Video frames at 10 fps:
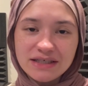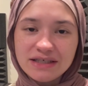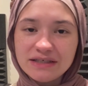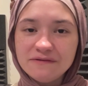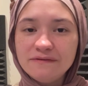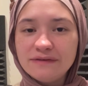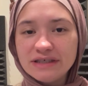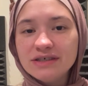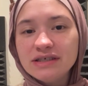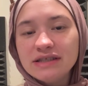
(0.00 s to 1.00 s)
It can
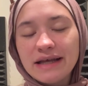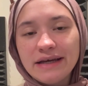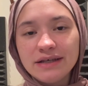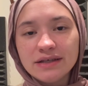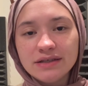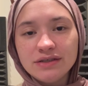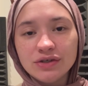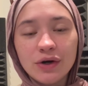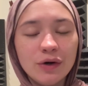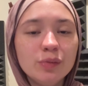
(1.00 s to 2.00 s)
feel like
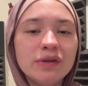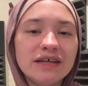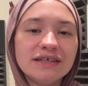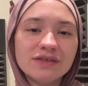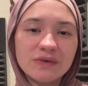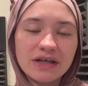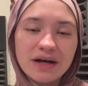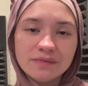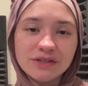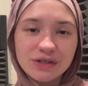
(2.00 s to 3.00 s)
you're hopeless when it
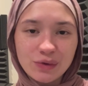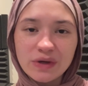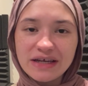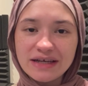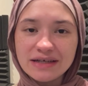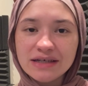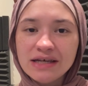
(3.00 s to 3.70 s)
comes to quitting.